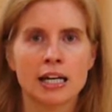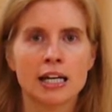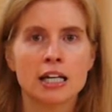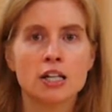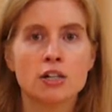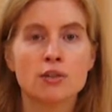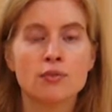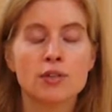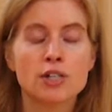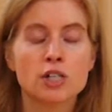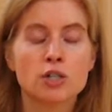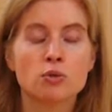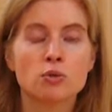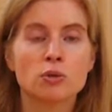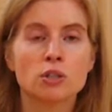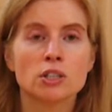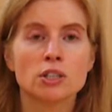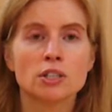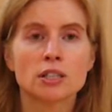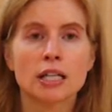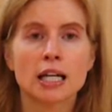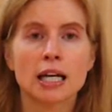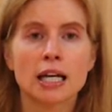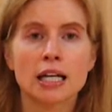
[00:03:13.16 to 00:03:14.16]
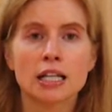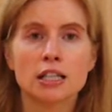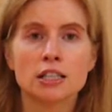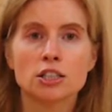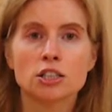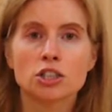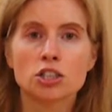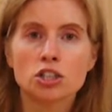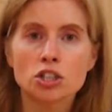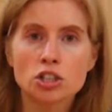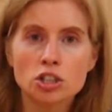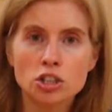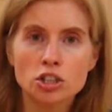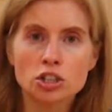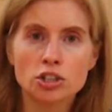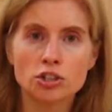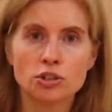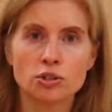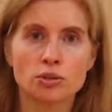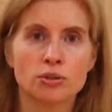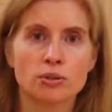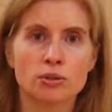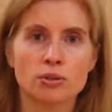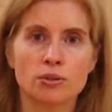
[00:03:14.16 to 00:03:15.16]
Individuals can
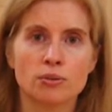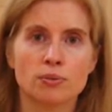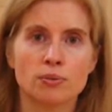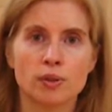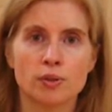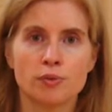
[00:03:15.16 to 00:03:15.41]
search through the